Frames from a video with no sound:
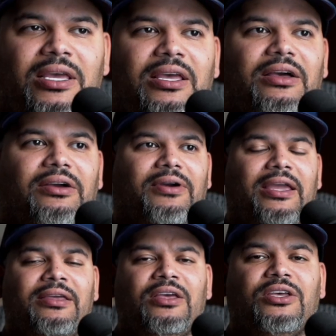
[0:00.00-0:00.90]
All
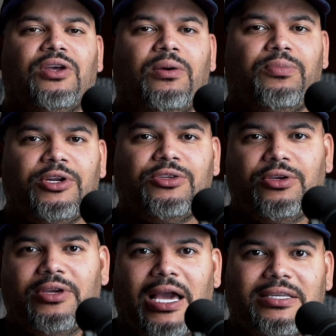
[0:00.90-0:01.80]
right, so I'm pretty sure
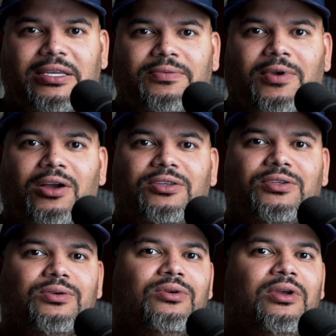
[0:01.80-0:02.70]
you guys have gone
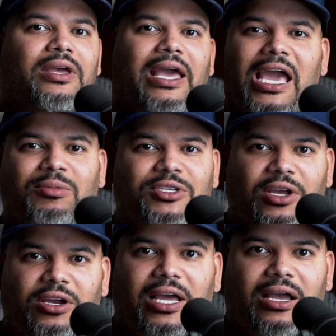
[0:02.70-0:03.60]
to
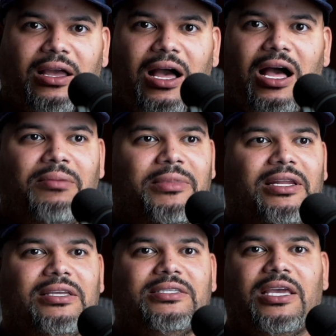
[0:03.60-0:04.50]
Amazon.com, and
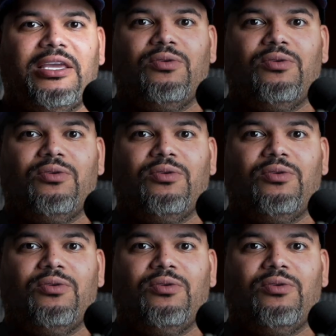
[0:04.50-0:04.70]
let's say you